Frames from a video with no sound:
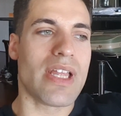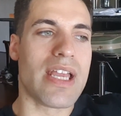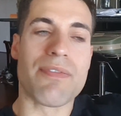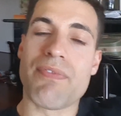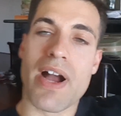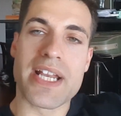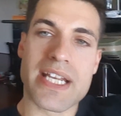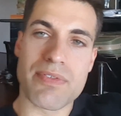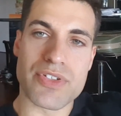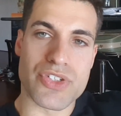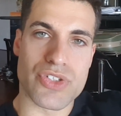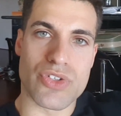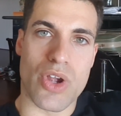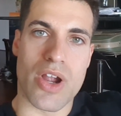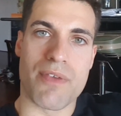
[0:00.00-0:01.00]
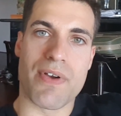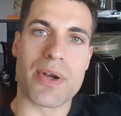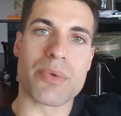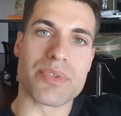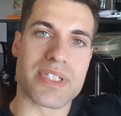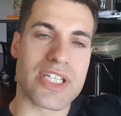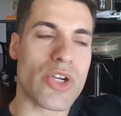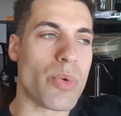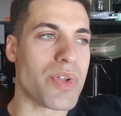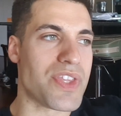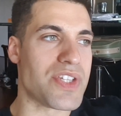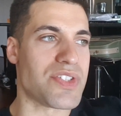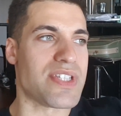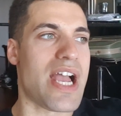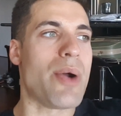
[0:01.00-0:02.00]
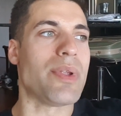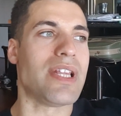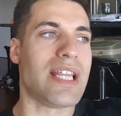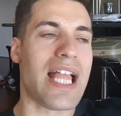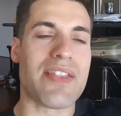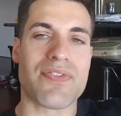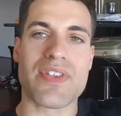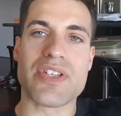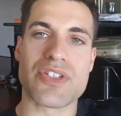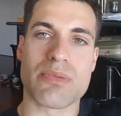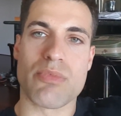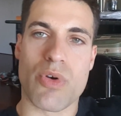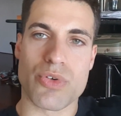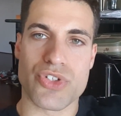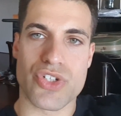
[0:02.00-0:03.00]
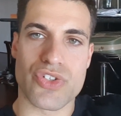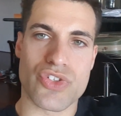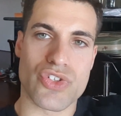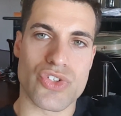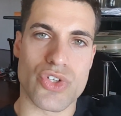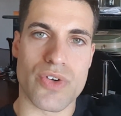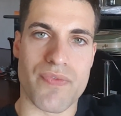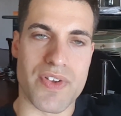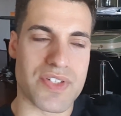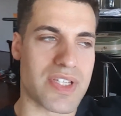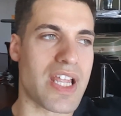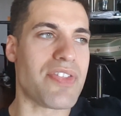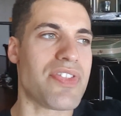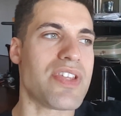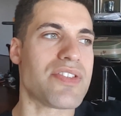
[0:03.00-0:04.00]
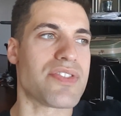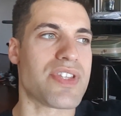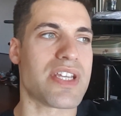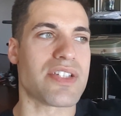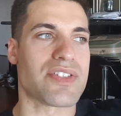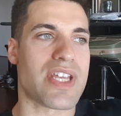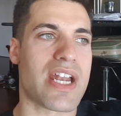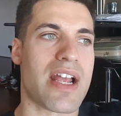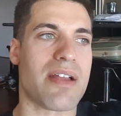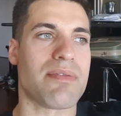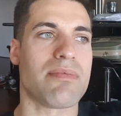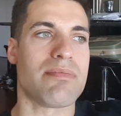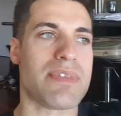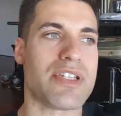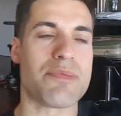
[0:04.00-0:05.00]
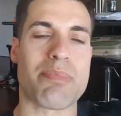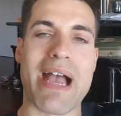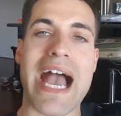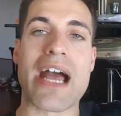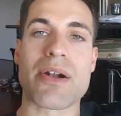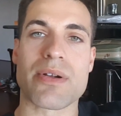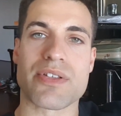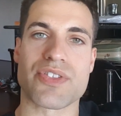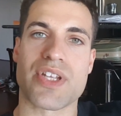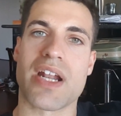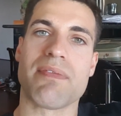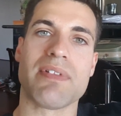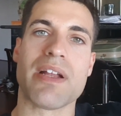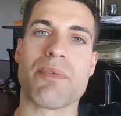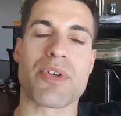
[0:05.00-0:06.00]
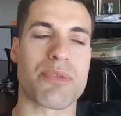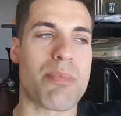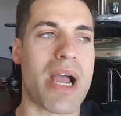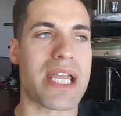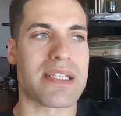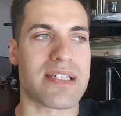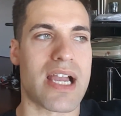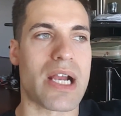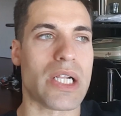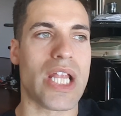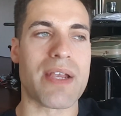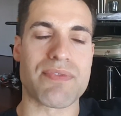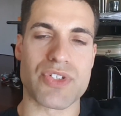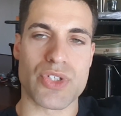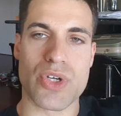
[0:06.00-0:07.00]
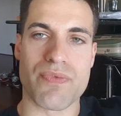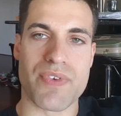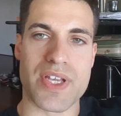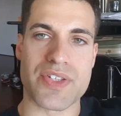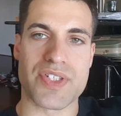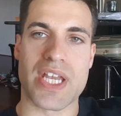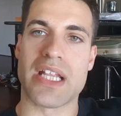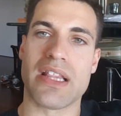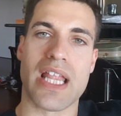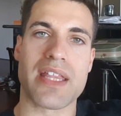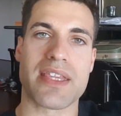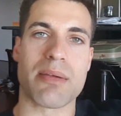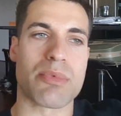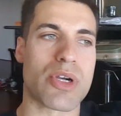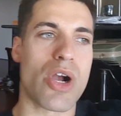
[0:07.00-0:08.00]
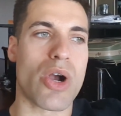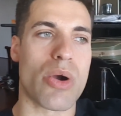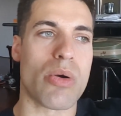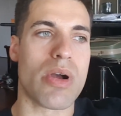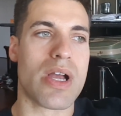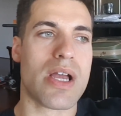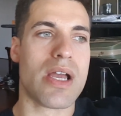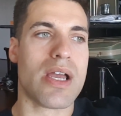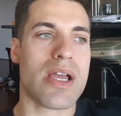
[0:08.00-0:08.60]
if I don't deal with this now and let these emotions surface, let these things these patterns that I've lived with my entire life surface and let them go,